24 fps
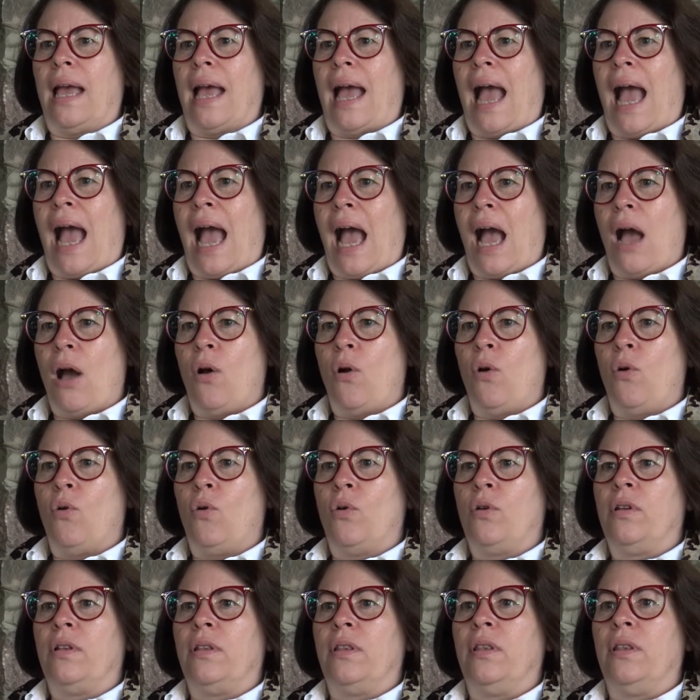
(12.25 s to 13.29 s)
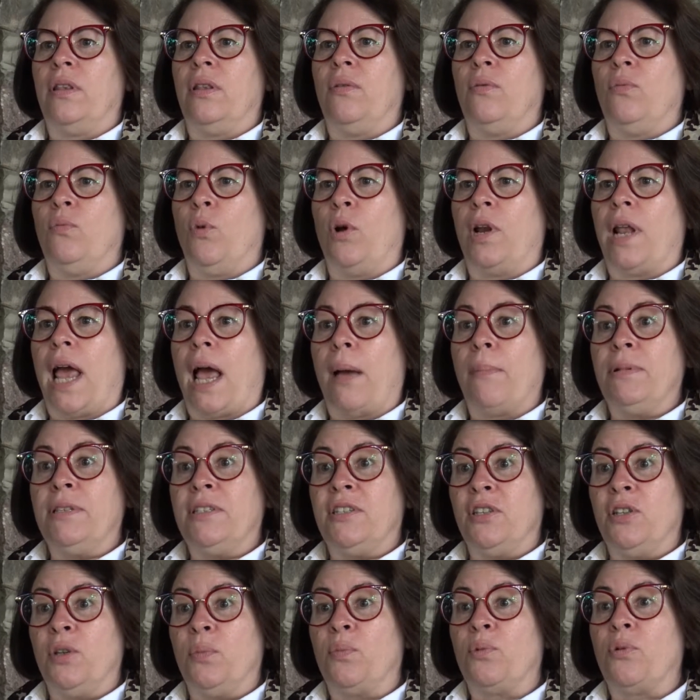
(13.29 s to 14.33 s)
how what
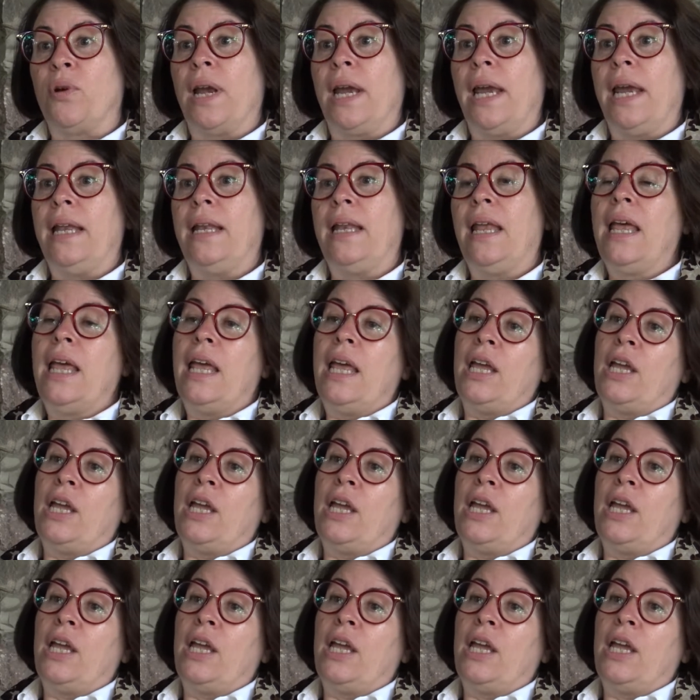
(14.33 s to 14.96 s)
happens in the brain